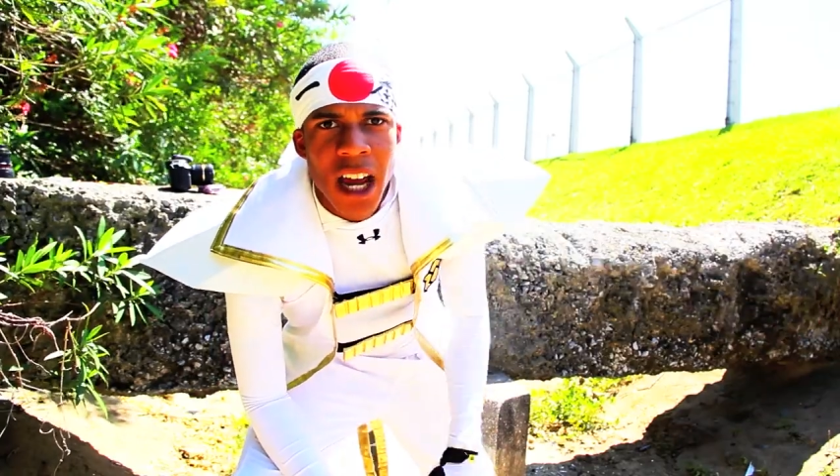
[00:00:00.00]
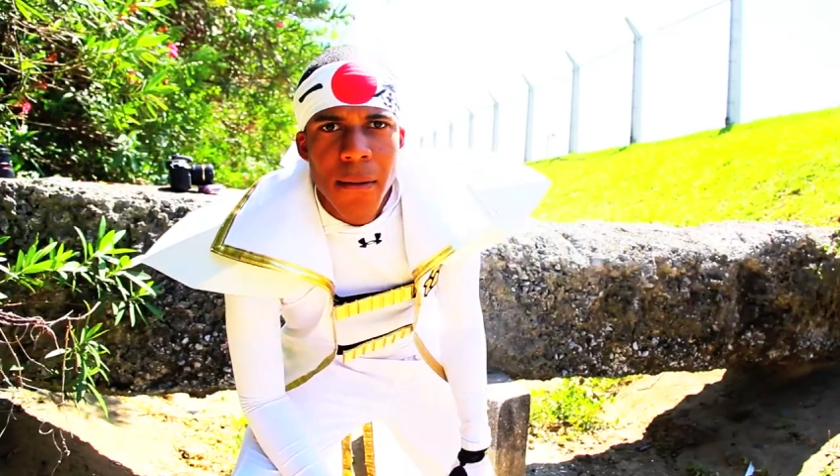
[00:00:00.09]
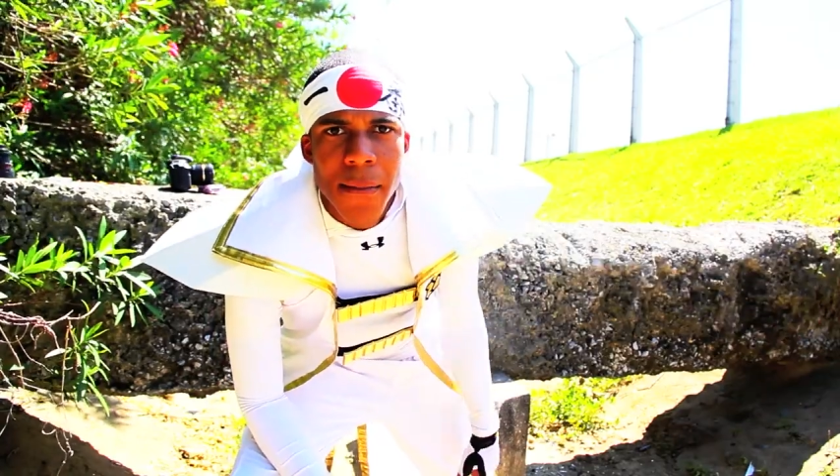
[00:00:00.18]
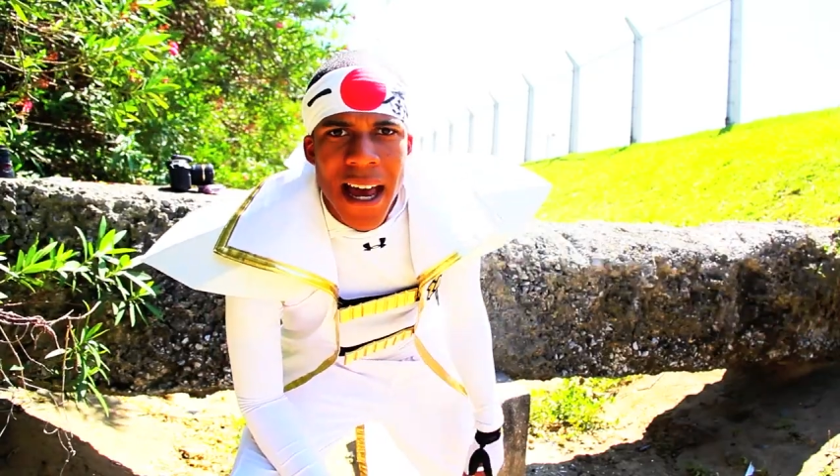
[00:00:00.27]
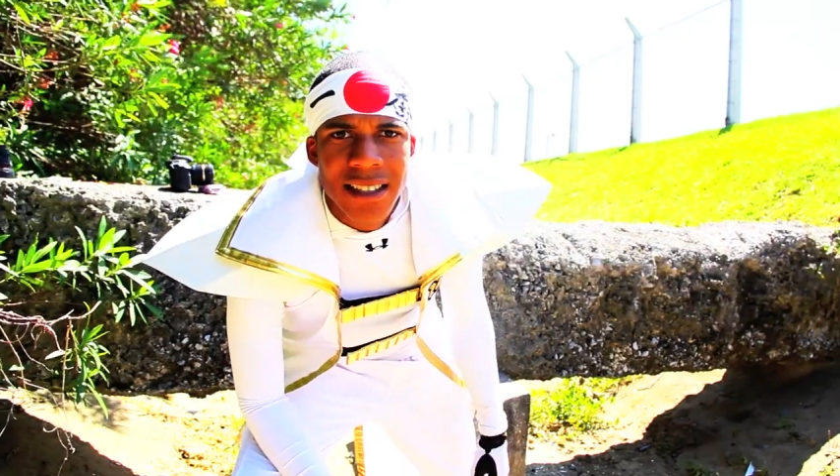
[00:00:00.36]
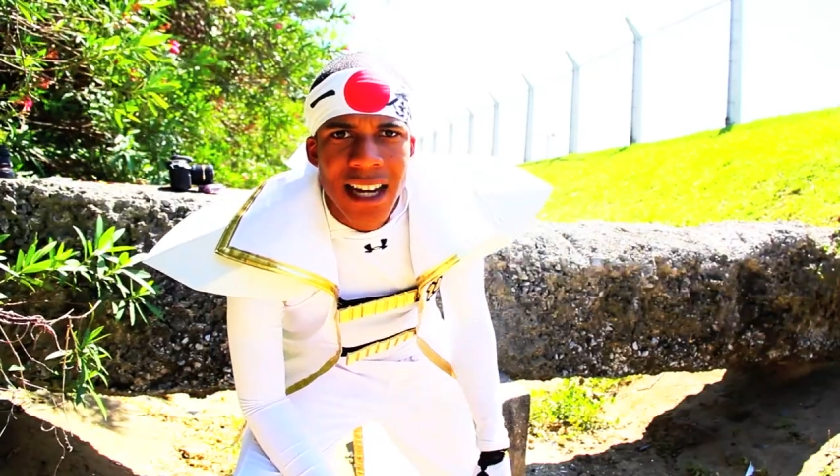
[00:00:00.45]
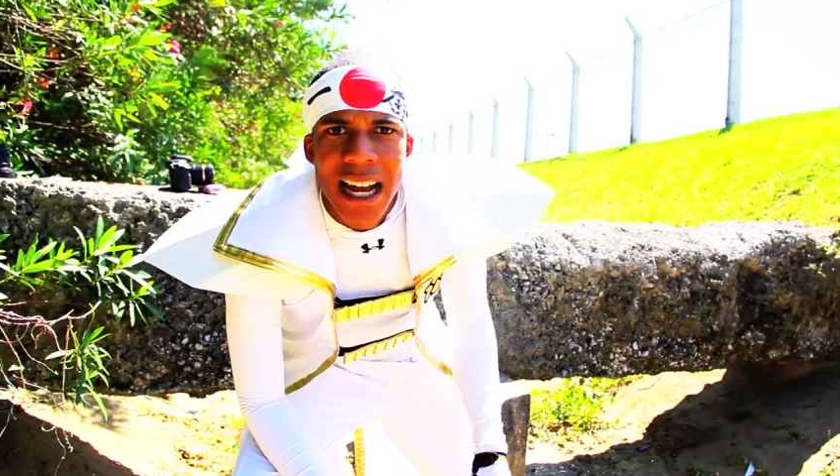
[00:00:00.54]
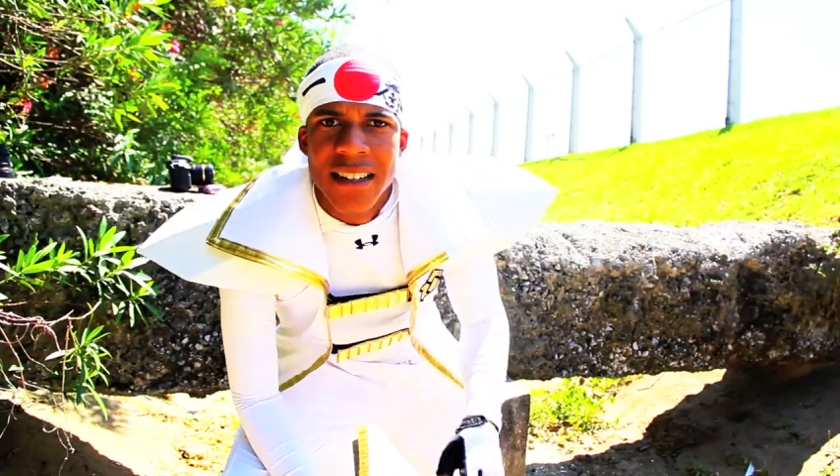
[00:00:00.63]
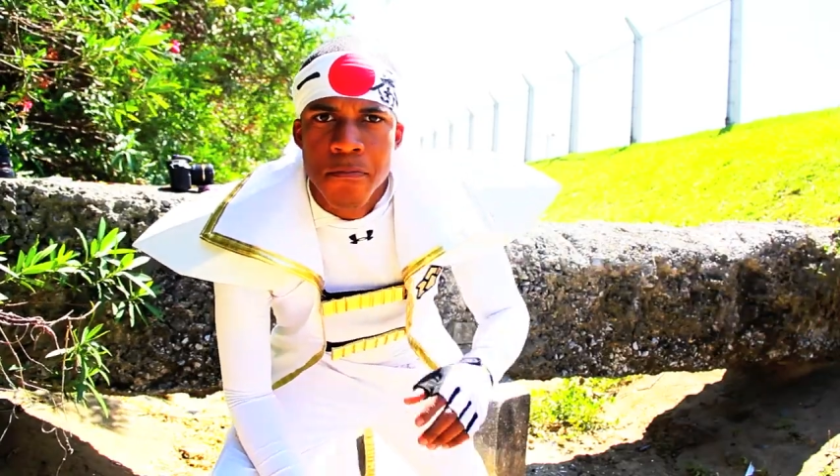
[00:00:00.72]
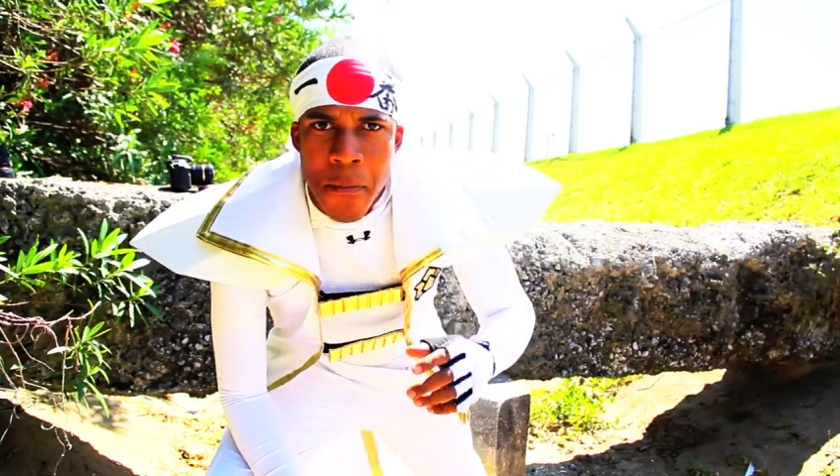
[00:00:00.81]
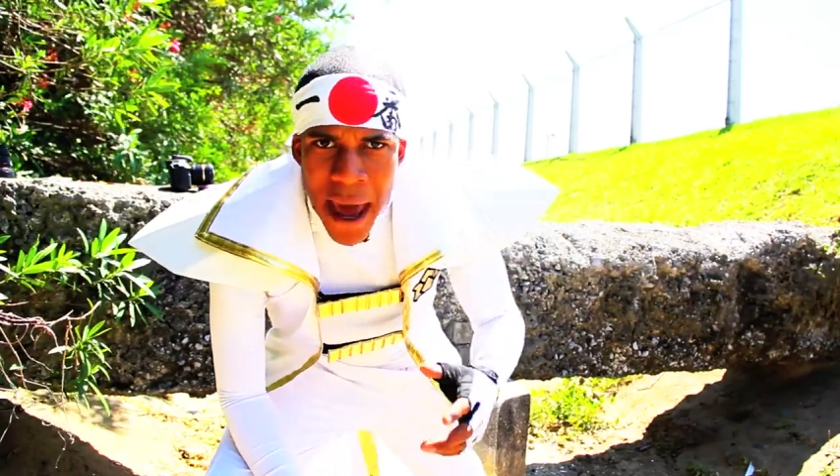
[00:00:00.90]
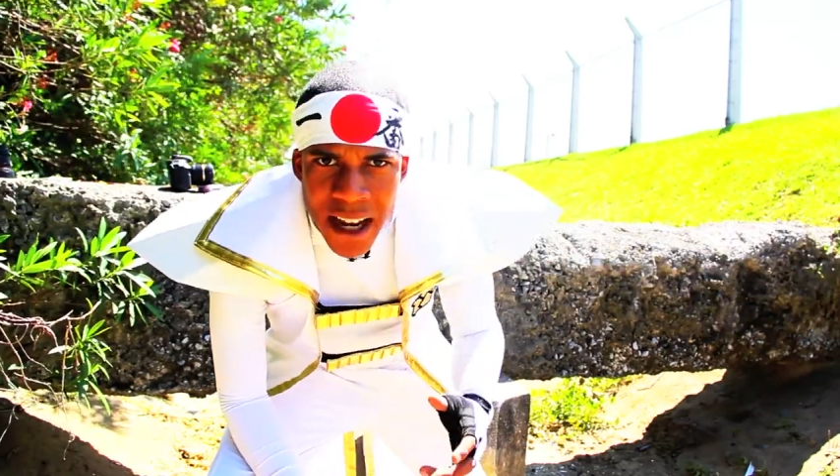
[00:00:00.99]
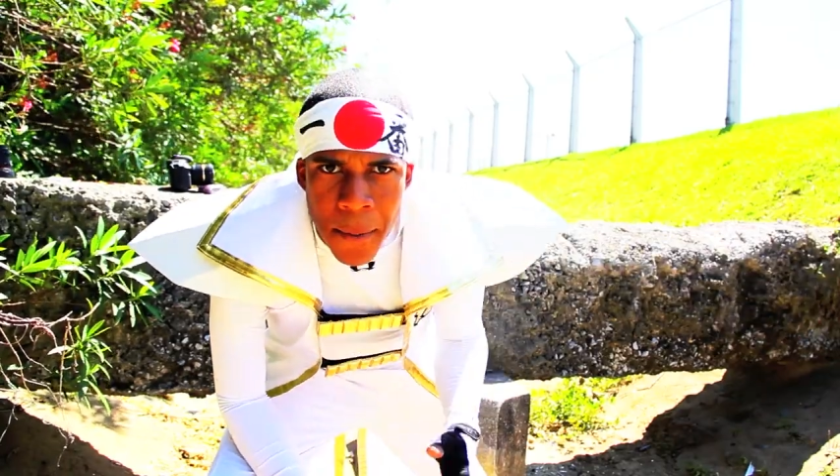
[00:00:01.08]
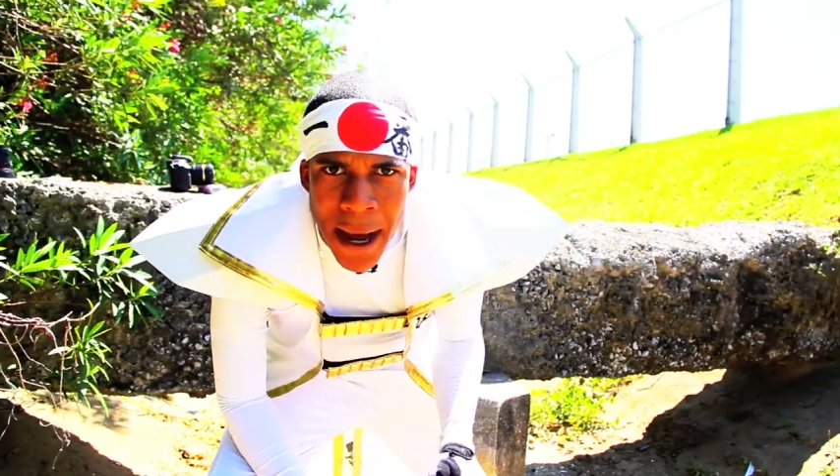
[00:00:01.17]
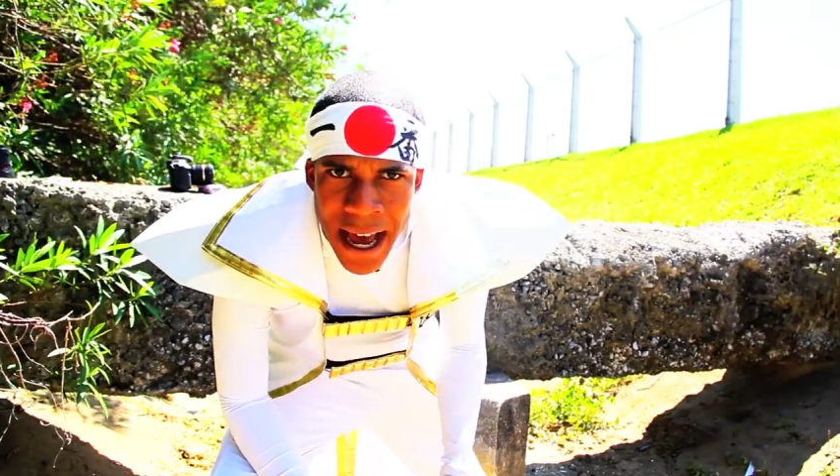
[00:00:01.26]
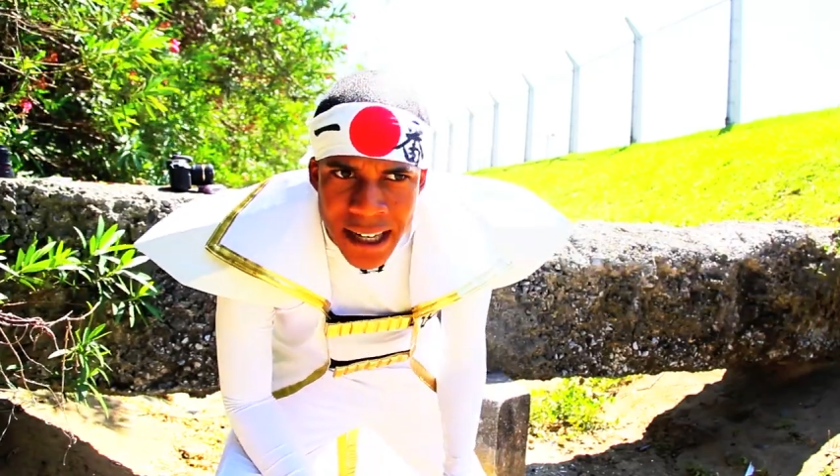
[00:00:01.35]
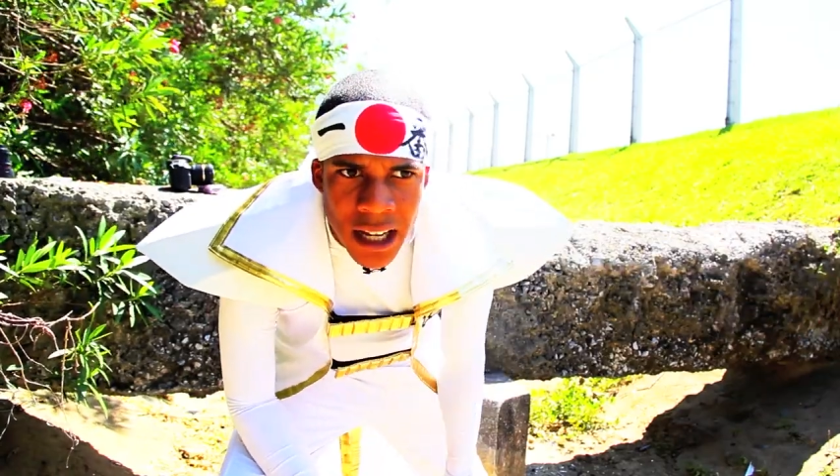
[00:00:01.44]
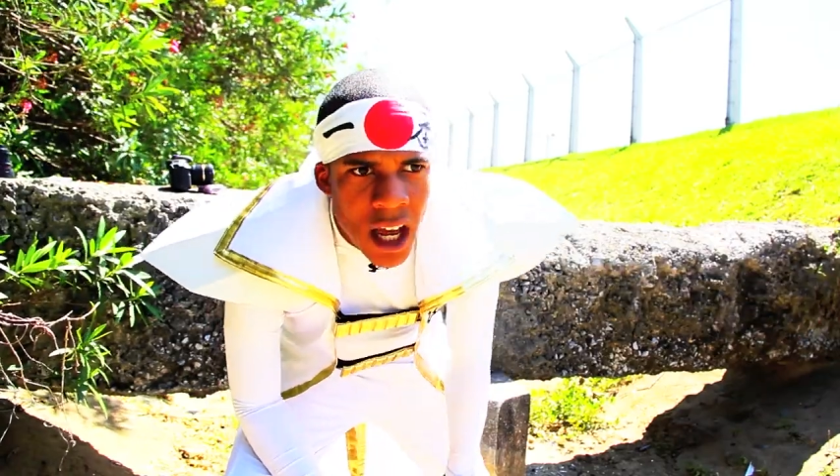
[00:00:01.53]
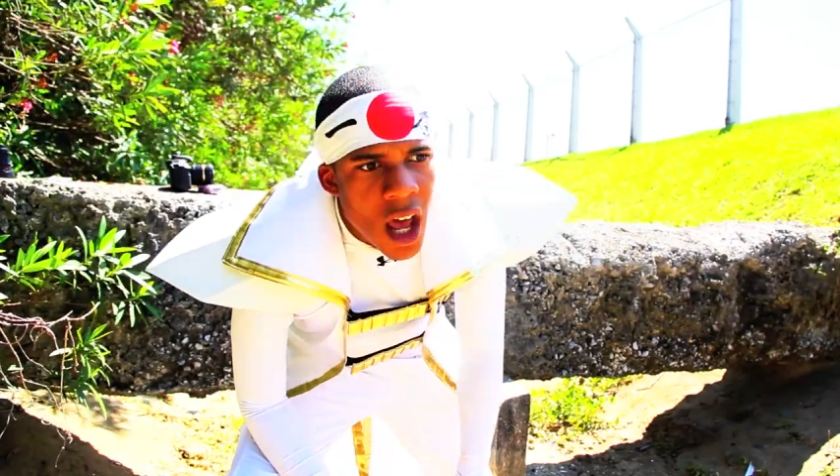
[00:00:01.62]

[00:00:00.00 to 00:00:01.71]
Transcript: gaming mascot is Mega Man.